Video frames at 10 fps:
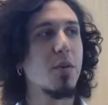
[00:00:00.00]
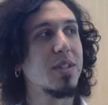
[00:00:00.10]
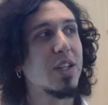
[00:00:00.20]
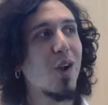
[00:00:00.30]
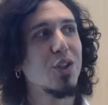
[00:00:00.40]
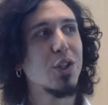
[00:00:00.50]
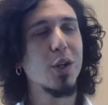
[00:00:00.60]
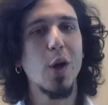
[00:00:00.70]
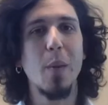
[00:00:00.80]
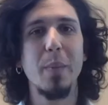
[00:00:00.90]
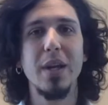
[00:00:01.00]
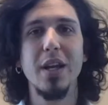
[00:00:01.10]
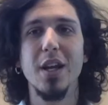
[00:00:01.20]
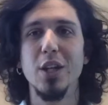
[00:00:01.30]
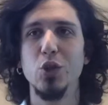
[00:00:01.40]
from a technological
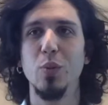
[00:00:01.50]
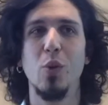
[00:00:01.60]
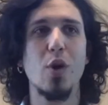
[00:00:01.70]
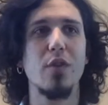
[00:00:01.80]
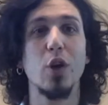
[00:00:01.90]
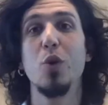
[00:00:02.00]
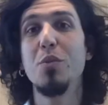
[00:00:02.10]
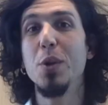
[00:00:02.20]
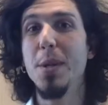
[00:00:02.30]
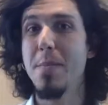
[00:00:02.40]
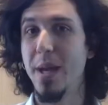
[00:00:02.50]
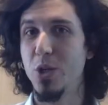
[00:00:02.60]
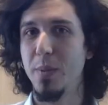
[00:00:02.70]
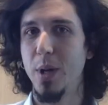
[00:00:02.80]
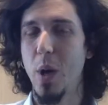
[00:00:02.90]
company to more of a community
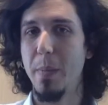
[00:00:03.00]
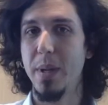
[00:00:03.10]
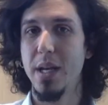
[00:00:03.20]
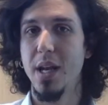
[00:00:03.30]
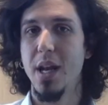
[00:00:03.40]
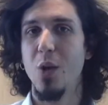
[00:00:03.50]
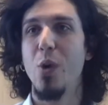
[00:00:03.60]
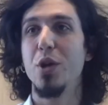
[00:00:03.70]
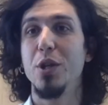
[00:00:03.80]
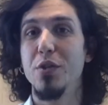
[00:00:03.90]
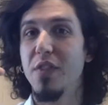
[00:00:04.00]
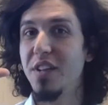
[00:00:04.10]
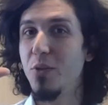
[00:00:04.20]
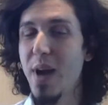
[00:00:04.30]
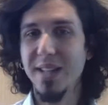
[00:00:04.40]
management company where you need to
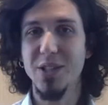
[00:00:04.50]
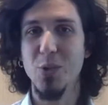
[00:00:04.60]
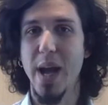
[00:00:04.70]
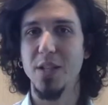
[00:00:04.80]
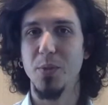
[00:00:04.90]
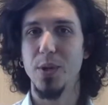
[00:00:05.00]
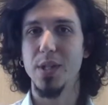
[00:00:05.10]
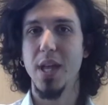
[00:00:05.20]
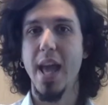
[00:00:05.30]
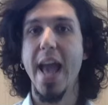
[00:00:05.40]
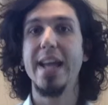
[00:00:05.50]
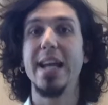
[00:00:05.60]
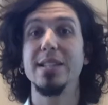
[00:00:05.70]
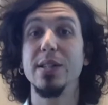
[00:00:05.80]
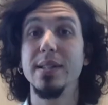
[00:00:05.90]
find the right tattoo experts and
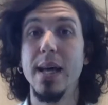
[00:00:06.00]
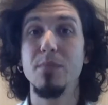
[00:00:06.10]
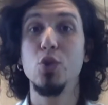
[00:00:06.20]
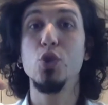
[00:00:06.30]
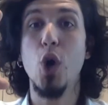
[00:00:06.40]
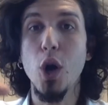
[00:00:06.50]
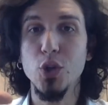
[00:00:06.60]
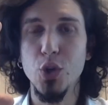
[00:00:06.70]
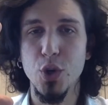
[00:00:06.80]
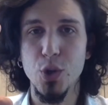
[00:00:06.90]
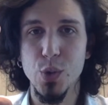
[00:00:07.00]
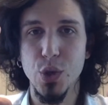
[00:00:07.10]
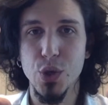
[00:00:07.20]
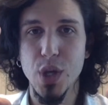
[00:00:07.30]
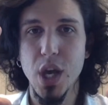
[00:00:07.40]
get them to talk to your
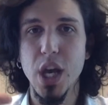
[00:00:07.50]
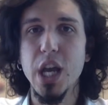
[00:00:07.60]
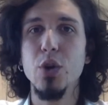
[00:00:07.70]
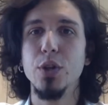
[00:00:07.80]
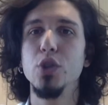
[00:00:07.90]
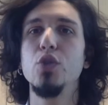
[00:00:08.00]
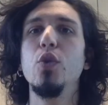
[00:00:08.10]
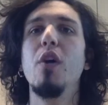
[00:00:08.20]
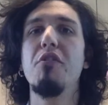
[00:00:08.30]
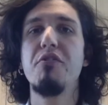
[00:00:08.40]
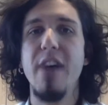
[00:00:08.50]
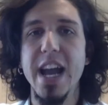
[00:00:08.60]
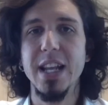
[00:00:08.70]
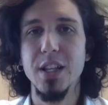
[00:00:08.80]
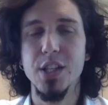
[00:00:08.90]
users in order to
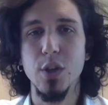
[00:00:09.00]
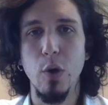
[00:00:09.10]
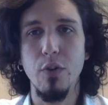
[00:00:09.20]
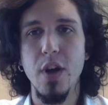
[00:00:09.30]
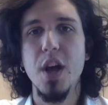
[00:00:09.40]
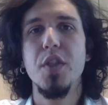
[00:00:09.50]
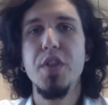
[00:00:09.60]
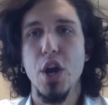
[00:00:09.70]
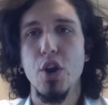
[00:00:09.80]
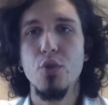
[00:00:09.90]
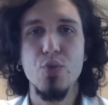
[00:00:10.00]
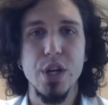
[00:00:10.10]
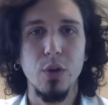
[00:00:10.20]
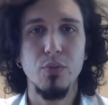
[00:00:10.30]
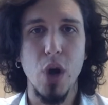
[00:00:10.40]
finally solve their
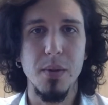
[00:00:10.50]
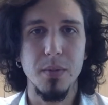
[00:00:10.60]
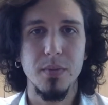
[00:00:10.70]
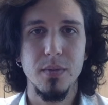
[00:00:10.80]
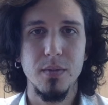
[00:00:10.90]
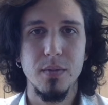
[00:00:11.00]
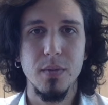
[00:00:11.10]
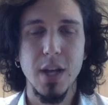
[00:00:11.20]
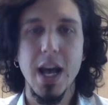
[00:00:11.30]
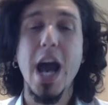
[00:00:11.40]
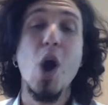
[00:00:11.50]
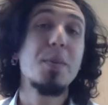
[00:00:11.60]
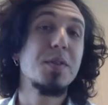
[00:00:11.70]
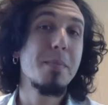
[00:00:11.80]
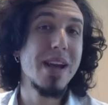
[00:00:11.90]
real problem. I hope
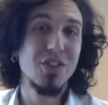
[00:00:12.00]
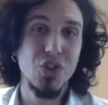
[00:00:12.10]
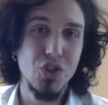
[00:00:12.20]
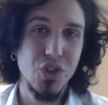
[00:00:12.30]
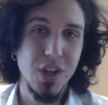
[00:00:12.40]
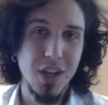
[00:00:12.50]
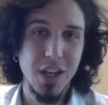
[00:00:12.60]
that the message